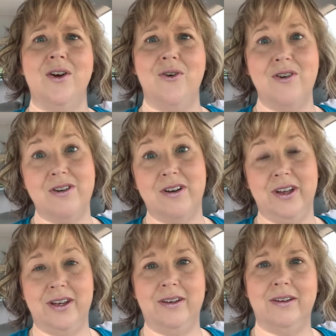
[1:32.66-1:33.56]

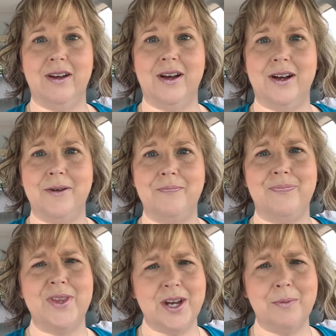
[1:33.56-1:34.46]
on
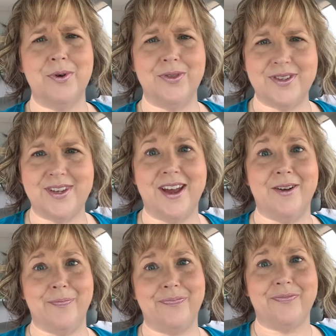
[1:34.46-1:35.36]
um, the number on the
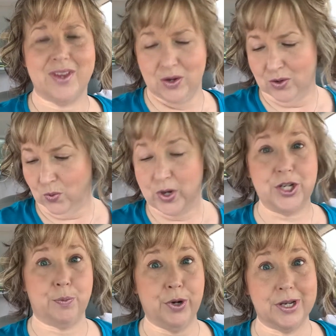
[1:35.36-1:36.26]
scale,
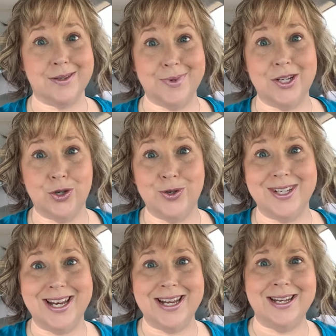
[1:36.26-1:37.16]
which brings me to
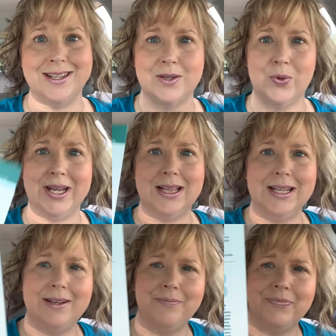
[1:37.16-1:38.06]
today's
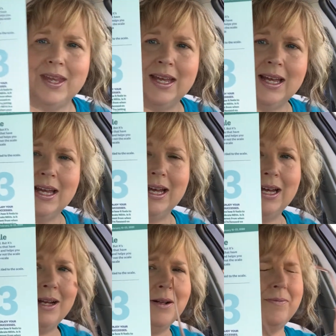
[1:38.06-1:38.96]
weekly.
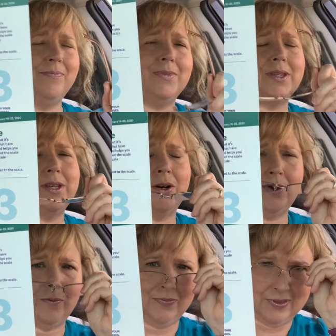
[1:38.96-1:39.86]
Um,
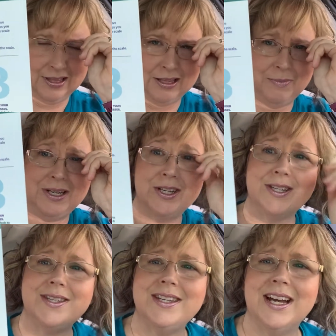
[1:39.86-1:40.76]
so let me
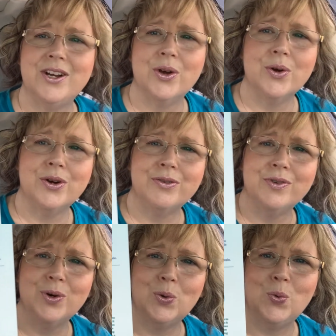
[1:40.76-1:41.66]
just uh, go
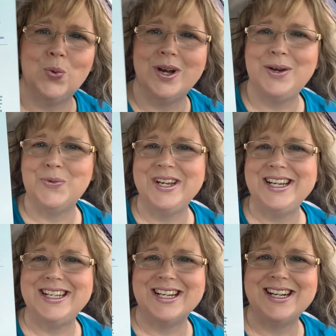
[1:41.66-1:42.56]
over what
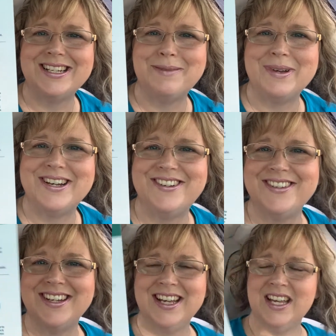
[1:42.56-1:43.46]
we talked about.
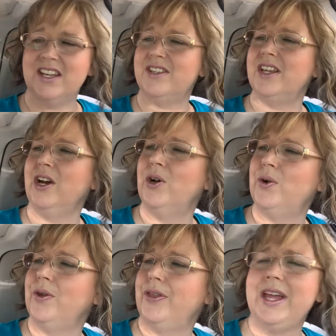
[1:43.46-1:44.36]

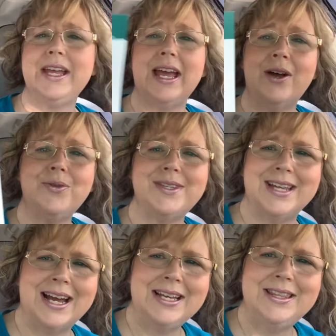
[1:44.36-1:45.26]
So think
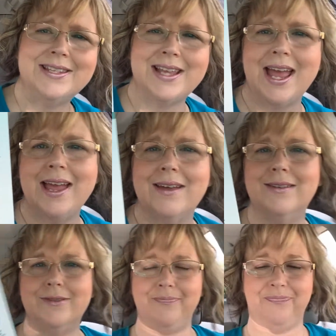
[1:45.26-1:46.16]
outside the scale.